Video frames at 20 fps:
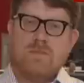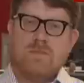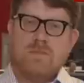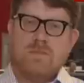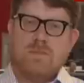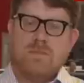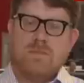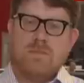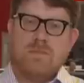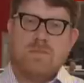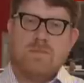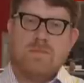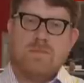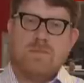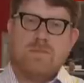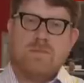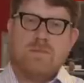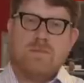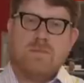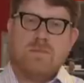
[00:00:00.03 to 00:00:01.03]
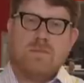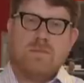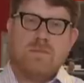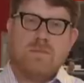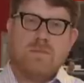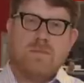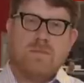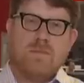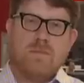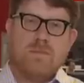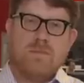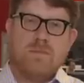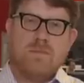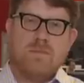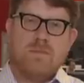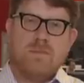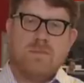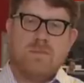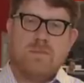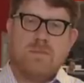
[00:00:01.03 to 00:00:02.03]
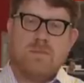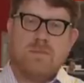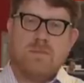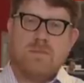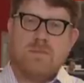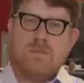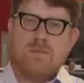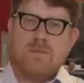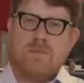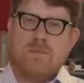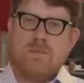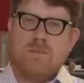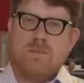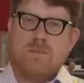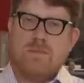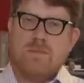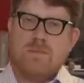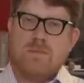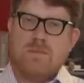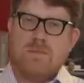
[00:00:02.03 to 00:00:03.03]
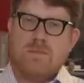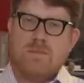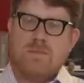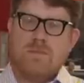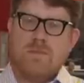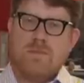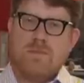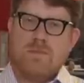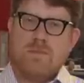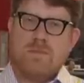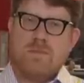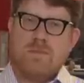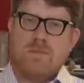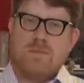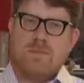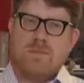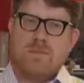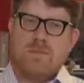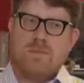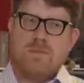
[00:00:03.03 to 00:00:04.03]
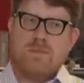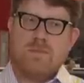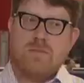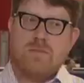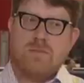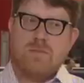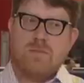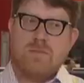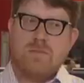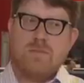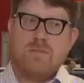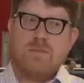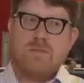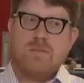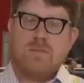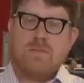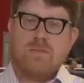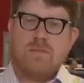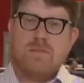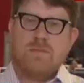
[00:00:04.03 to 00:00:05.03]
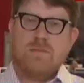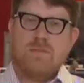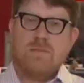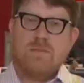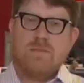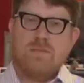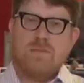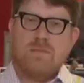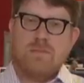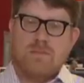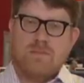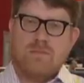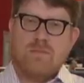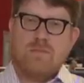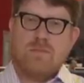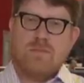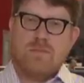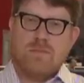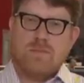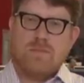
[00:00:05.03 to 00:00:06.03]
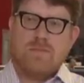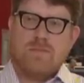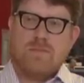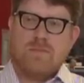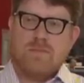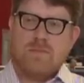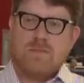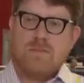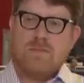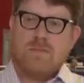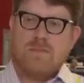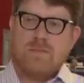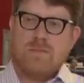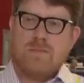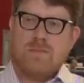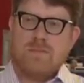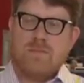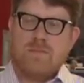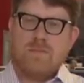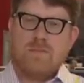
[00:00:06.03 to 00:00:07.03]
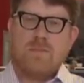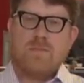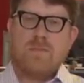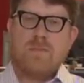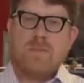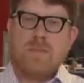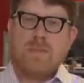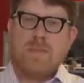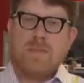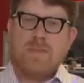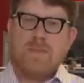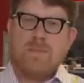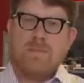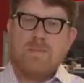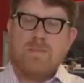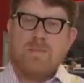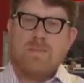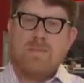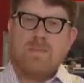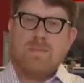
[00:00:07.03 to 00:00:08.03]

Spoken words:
(silent)